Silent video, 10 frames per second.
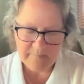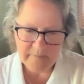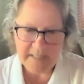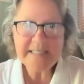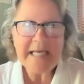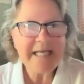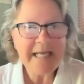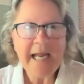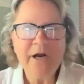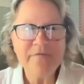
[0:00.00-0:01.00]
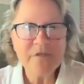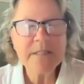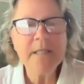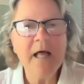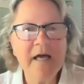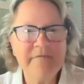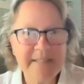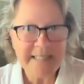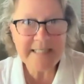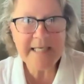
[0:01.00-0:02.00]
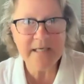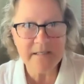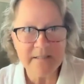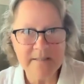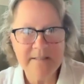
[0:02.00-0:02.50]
like taking care of just a lot of detailed